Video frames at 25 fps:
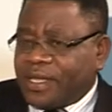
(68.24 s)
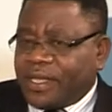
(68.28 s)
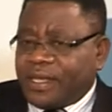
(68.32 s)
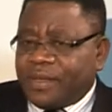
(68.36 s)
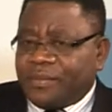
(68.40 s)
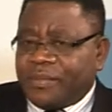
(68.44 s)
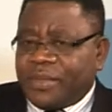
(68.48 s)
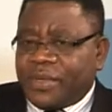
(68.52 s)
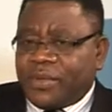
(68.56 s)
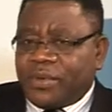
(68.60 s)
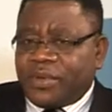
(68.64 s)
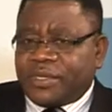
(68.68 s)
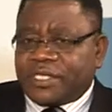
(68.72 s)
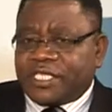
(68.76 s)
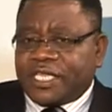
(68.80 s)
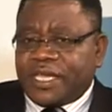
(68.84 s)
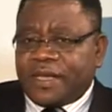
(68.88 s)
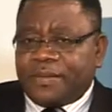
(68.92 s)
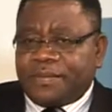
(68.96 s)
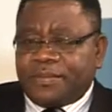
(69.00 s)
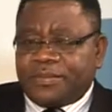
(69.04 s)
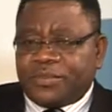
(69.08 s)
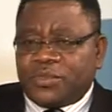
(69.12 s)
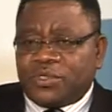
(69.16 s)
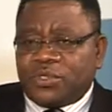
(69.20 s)
Because
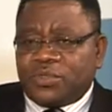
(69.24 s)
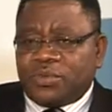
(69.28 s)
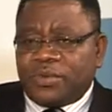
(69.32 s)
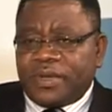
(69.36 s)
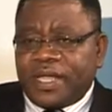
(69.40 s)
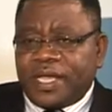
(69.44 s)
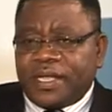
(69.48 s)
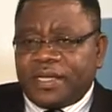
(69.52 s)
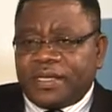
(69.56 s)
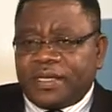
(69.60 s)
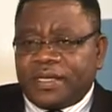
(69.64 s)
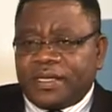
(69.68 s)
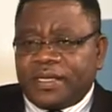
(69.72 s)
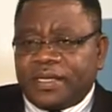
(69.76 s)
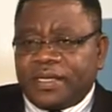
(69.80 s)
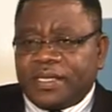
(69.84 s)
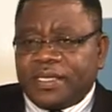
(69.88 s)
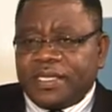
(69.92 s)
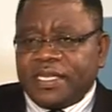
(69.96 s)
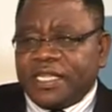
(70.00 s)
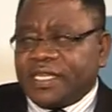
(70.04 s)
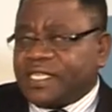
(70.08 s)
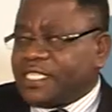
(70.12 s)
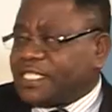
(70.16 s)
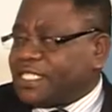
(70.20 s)
children
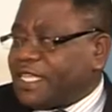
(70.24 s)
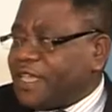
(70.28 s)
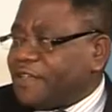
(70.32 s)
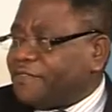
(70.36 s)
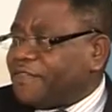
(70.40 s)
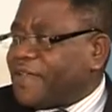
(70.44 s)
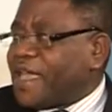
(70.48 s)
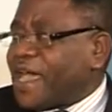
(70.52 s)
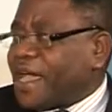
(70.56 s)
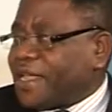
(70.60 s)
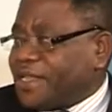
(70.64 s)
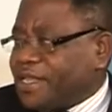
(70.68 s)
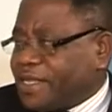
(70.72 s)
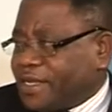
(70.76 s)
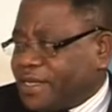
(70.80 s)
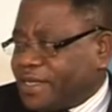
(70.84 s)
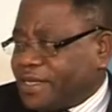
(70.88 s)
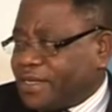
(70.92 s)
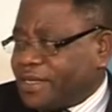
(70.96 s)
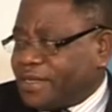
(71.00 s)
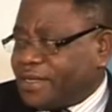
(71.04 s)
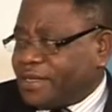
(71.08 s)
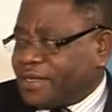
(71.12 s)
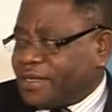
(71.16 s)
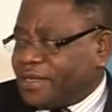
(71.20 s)
need safeguarding,
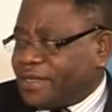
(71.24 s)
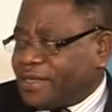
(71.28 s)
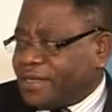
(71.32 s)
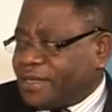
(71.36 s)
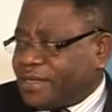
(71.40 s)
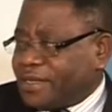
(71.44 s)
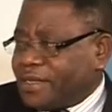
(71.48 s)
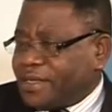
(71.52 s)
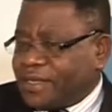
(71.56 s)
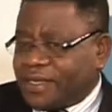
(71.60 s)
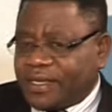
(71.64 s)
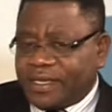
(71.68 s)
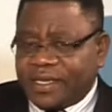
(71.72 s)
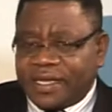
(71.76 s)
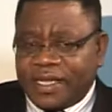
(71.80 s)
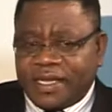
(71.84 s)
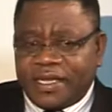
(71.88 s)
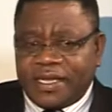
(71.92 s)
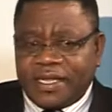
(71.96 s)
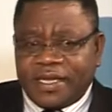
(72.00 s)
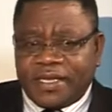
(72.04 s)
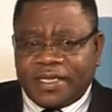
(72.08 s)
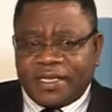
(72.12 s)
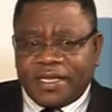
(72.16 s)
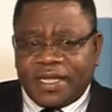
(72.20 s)
they
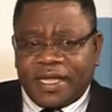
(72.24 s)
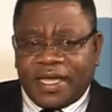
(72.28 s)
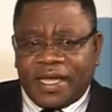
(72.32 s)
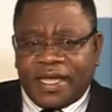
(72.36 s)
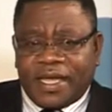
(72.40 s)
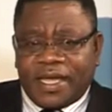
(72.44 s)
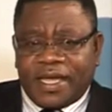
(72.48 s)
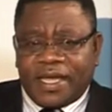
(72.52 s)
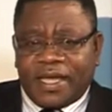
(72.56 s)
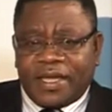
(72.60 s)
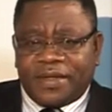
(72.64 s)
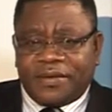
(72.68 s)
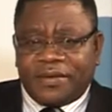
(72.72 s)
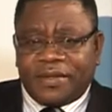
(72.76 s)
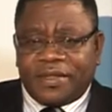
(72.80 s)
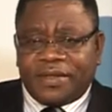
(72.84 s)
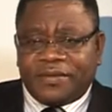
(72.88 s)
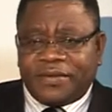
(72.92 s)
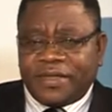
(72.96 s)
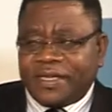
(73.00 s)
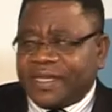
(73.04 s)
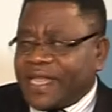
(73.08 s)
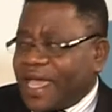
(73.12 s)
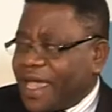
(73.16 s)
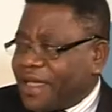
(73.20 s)
need
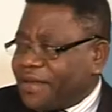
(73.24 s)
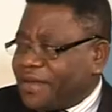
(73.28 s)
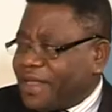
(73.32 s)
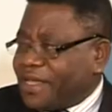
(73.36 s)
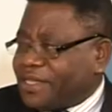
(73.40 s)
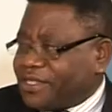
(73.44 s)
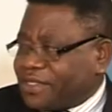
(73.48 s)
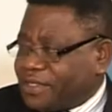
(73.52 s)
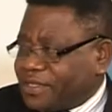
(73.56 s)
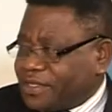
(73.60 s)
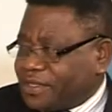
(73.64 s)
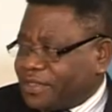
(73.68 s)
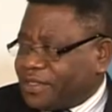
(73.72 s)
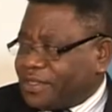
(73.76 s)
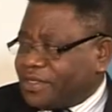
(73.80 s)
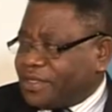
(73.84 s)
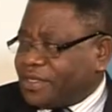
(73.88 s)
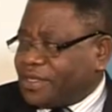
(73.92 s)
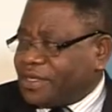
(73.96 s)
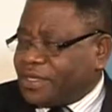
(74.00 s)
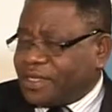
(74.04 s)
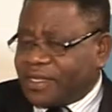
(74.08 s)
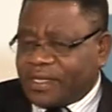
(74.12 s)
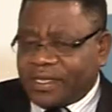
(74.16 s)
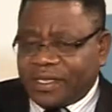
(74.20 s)
redirection,
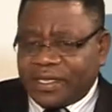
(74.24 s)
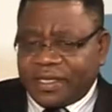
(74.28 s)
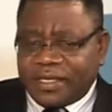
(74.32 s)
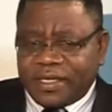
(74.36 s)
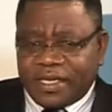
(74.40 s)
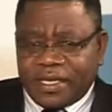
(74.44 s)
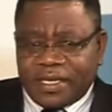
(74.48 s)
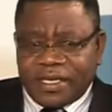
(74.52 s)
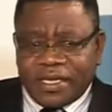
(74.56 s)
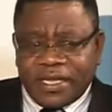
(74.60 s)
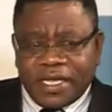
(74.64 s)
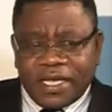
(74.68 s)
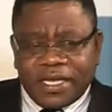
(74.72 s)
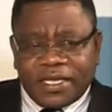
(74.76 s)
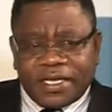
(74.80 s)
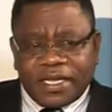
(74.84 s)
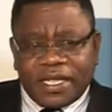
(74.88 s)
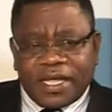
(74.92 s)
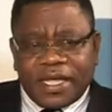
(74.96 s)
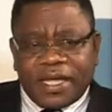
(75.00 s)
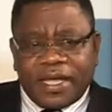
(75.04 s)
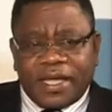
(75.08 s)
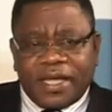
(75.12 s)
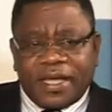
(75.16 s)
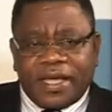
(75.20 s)
they need
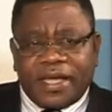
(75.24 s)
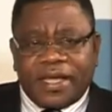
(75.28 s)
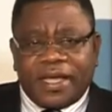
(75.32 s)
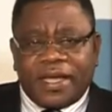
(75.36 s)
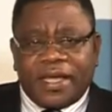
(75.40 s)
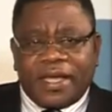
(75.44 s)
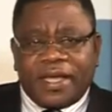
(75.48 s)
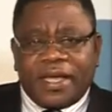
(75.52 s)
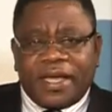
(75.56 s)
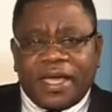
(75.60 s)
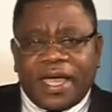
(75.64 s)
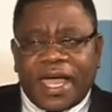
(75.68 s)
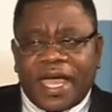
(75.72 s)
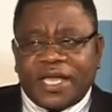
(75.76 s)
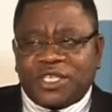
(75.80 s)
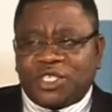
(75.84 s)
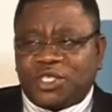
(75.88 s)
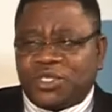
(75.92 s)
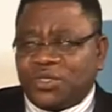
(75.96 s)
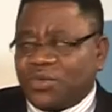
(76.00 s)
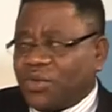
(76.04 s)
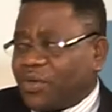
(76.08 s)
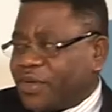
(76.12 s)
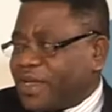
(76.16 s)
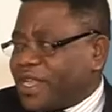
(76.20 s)

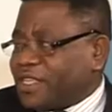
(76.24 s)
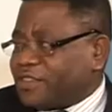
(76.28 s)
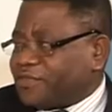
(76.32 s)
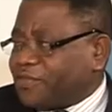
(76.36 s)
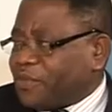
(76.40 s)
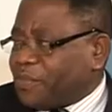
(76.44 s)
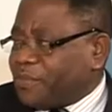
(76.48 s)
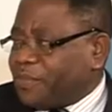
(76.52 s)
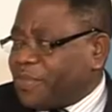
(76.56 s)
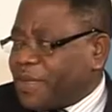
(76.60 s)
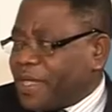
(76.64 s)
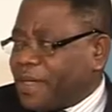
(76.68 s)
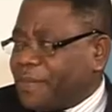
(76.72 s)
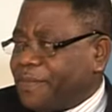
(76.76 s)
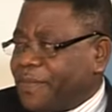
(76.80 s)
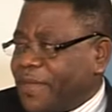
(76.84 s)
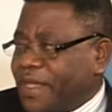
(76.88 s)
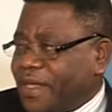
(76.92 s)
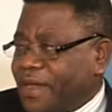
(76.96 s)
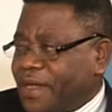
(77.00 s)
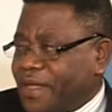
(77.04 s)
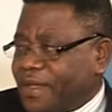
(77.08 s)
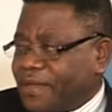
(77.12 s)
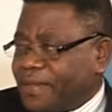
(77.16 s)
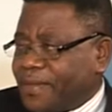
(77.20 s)
assurance from a
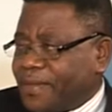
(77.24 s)
parent.